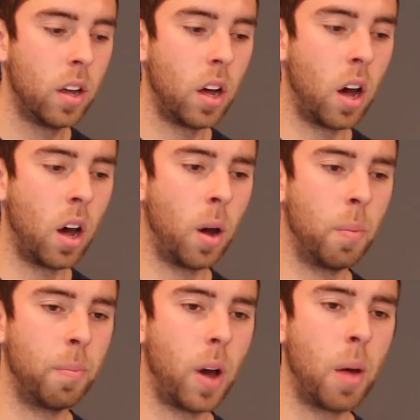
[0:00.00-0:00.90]

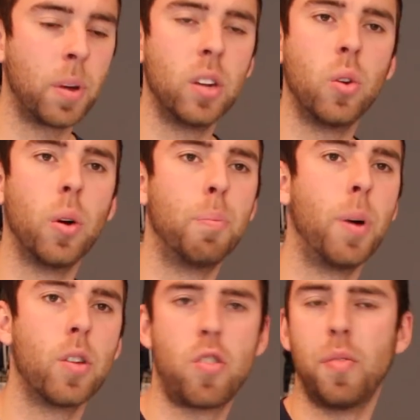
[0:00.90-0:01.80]
I'm going to do a
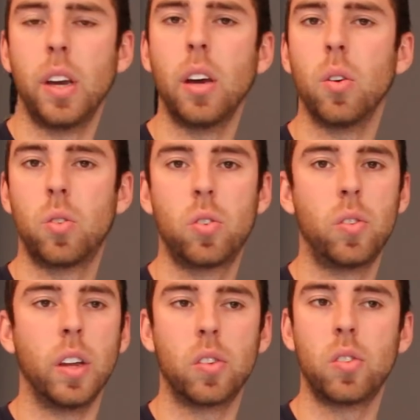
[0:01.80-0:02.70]
bunch of
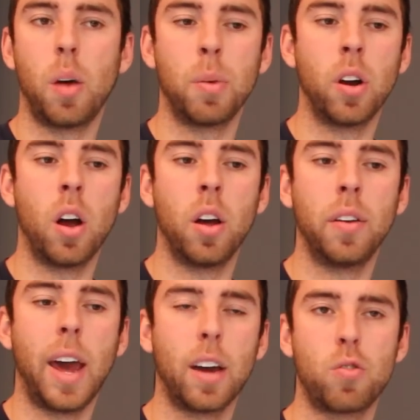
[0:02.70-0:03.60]
videos this summer
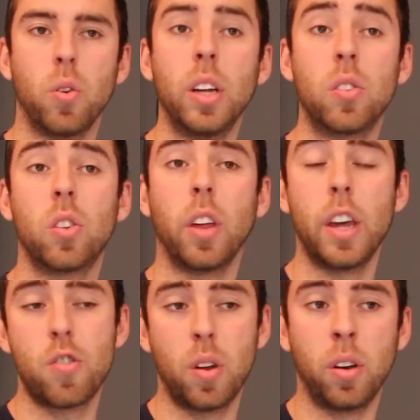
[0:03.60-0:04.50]
on actual
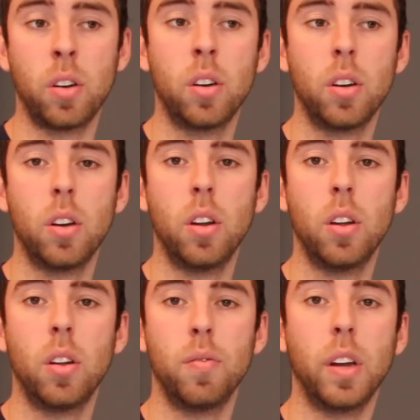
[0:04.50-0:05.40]
installation
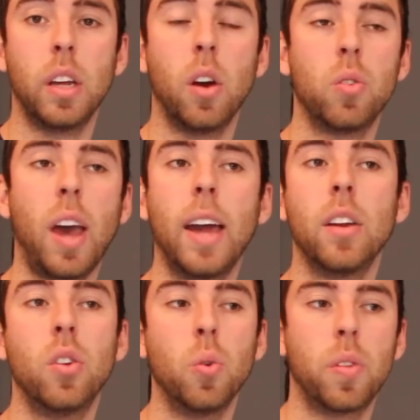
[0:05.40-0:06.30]
videos, how to
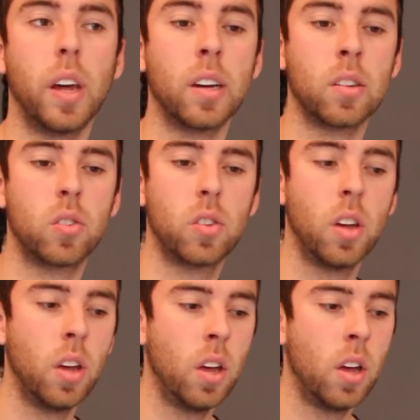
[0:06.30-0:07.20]
do things.
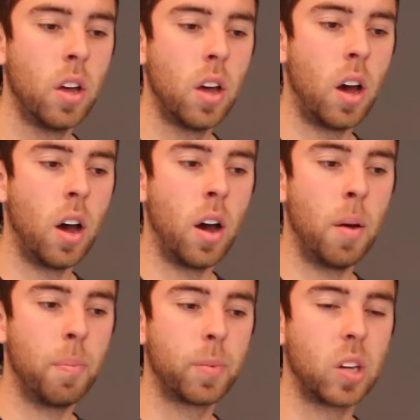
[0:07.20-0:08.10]

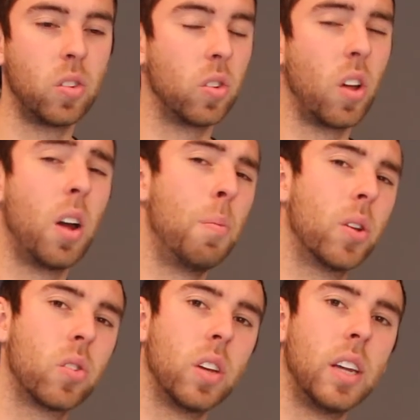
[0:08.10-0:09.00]
Because there's a lot of
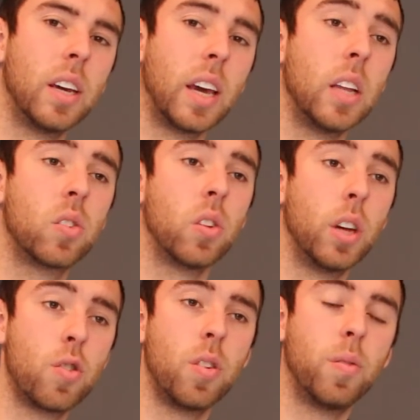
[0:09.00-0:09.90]
misleading
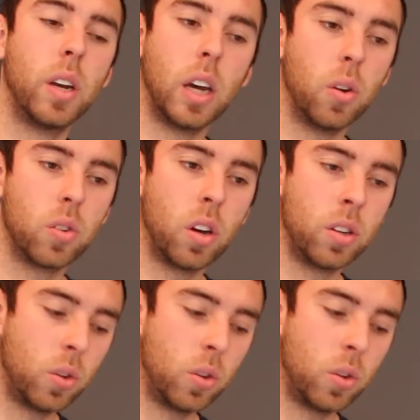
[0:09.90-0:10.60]
installation videos on